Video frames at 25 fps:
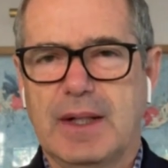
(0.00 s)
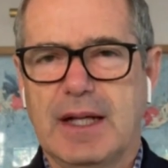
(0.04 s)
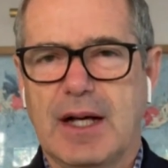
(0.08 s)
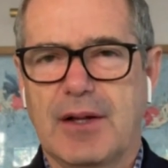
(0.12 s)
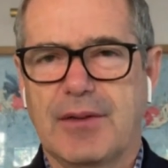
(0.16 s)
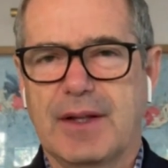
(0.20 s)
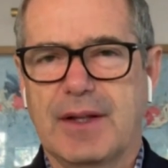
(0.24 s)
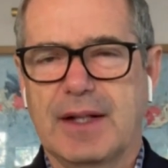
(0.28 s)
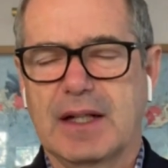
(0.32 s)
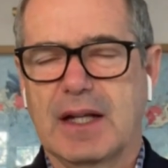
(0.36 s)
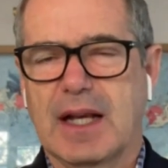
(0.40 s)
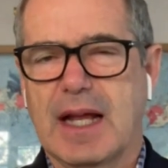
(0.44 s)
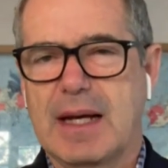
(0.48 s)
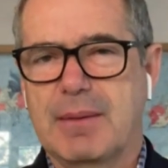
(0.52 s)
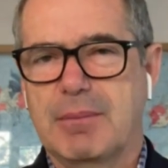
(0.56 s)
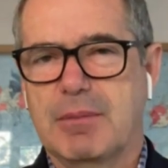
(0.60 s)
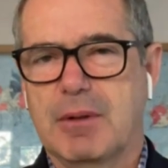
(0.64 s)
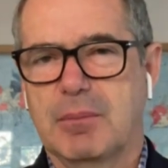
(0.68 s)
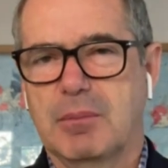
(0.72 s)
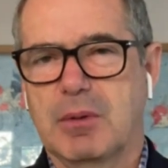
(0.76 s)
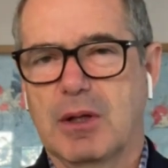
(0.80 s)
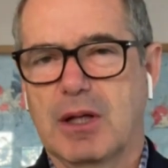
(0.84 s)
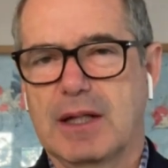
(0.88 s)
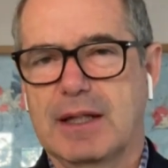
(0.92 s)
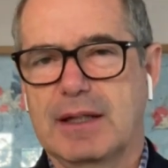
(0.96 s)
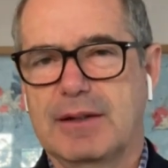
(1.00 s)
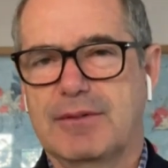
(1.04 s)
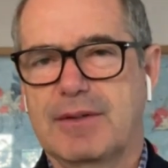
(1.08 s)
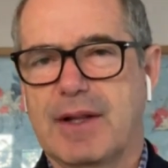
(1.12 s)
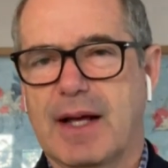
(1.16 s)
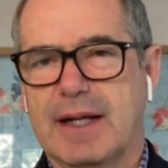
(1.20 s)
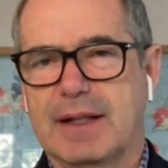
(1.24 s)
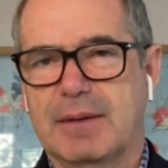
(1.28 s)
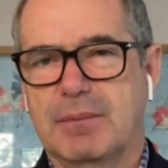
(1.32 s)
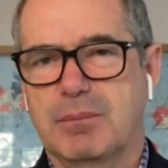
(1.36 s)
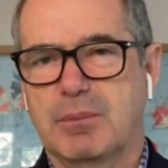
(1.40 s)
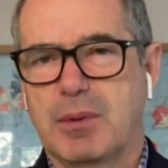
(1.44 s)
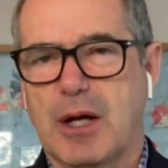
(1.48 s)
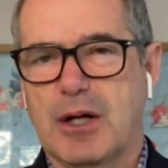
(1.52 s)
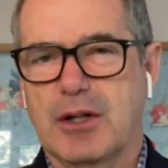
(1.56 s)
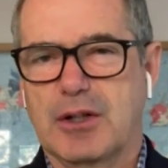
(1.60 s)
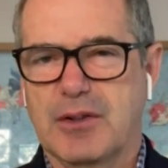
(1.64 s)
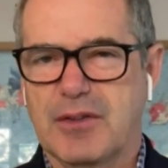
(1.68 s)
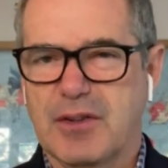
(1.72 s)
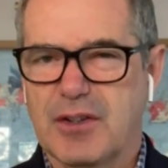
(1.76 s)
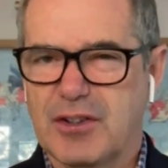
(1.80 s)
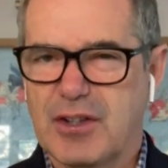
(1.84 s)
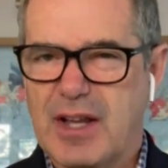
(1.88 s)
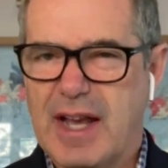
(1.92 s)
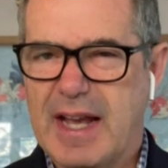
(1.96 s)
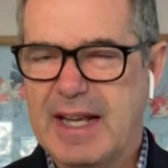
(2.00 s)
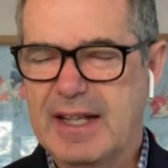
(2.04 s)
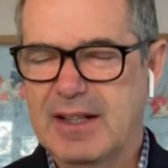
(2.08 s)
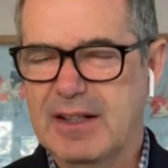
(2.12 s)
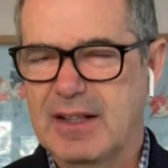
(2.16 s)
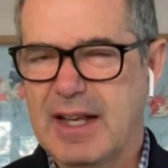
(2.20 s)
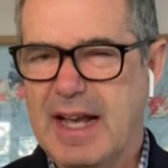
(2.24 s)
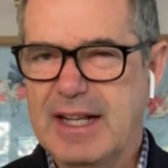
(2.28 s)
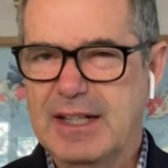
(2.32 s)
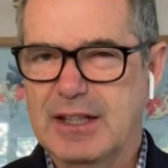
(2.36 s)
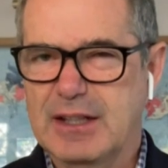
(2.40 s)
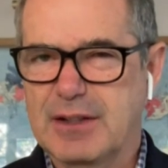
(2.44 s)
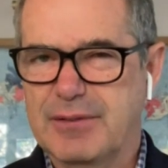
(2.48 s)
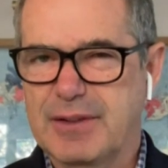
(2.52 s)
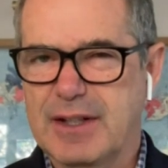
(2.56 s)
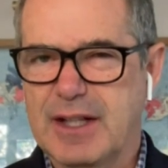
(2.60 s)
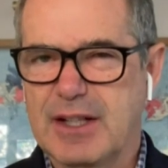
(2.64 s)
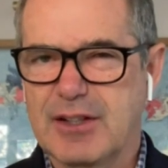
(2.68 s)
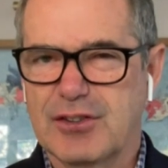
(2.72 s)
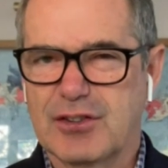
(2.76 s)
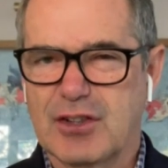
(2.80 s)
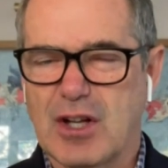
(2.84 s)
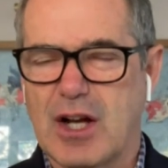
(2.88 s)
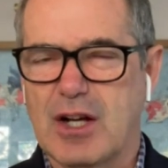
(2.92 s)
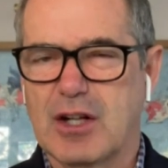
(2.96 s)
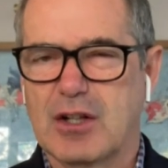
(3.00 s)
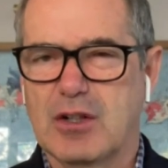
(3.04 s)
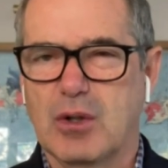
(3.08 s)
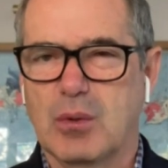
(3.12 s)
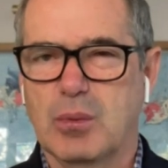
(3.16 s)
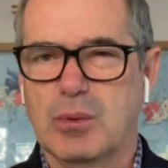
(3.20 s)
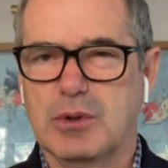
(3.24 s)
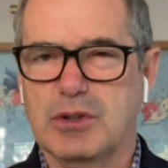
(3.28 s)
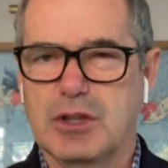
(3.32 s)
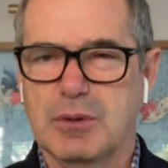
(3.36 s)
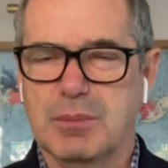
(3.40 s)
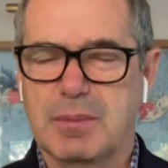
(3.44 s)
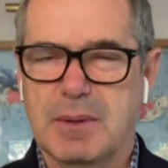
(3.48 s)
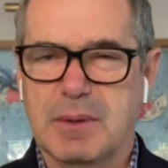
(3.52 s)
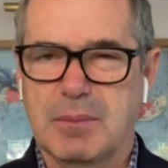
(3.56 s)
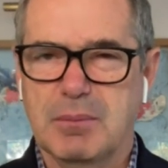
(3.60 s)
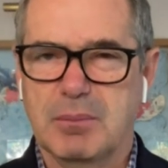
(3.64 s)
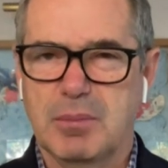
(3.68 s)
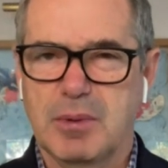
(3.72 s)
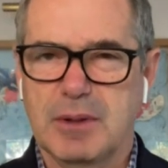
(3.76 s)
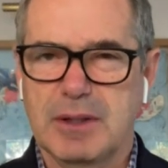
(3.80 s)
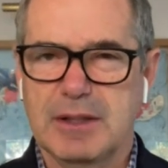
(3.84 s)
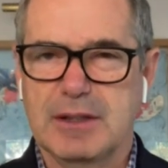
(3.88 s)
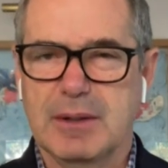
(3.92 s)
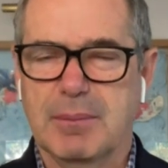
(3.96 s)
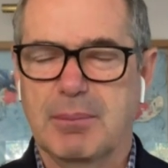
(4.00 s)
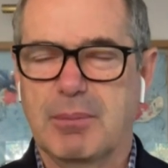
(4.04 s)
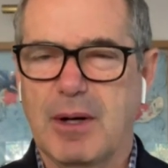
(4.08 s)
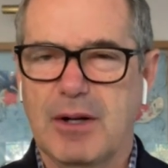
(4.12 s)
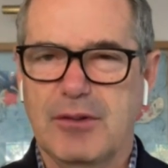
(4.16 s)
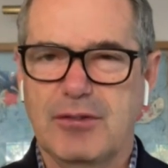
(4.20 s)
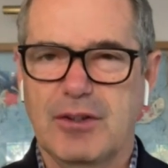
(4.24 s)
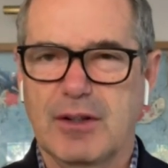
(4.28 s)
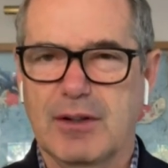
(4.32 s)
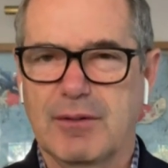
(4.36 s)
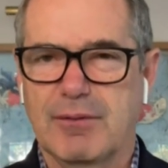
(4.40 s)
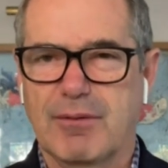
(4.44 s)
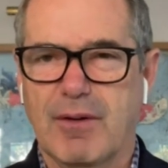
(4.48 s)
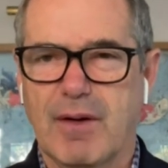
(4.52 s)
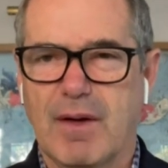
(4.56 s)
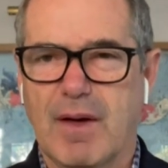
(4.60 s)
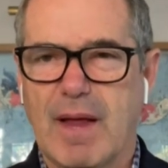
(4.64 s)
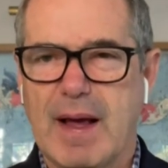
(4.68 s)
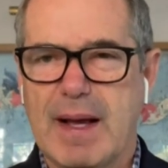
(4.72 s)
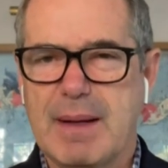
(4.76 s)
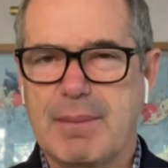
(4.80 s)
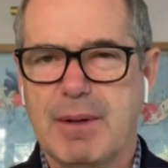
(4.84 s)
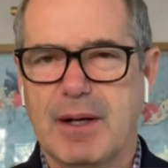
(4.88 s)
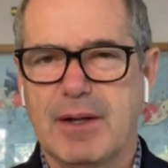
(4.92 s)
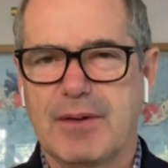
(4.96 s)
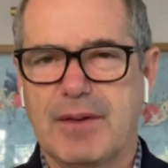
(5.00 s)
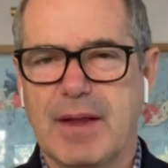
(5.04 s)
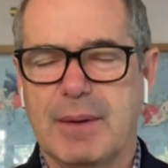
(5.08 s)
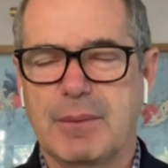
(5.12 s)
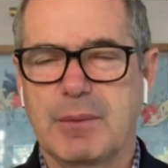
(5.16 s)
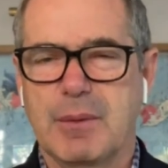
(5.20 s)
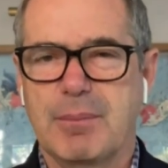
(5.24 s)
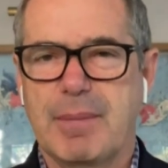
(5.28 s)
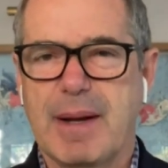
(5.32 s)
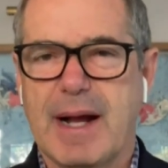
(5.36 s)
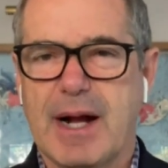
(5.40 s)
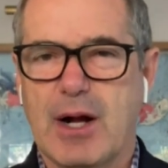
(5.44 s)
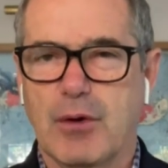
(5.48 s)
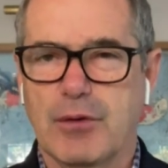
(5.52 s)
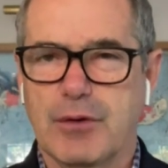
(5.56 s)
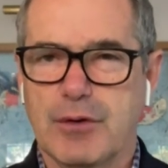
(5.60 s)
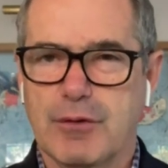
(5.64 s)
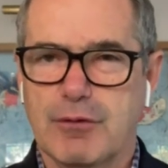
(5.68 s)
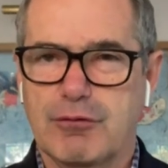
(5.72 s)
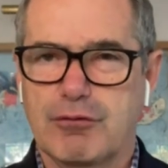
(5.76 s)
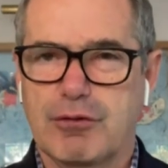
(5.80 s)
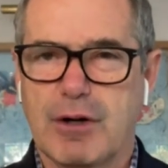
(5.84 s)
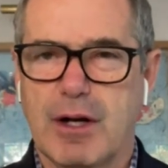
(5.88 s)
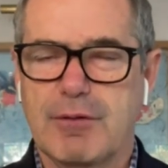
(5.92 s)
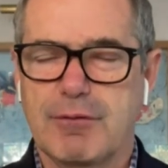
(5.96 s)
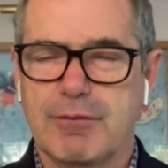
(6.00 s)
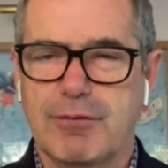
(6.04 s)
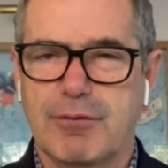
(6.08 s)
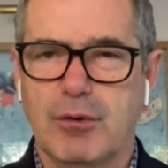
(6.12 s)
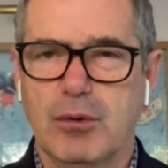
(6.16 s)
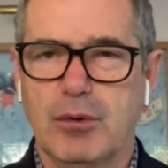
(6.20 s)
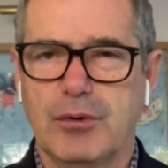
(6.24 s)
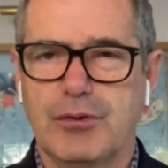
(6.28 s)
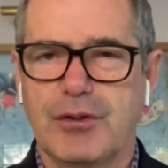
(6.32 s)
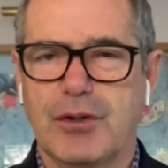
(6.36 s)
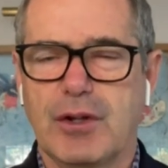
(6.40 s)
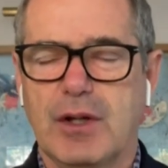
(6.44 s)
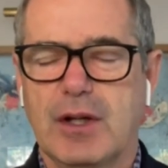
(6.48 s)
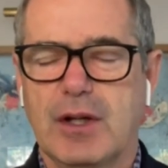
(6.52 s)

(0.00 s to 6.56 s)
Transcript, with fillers: I think Labor believed they'd broken the end-of-year cycle, which had been pretty depressing for Labor. They were back on the front foot.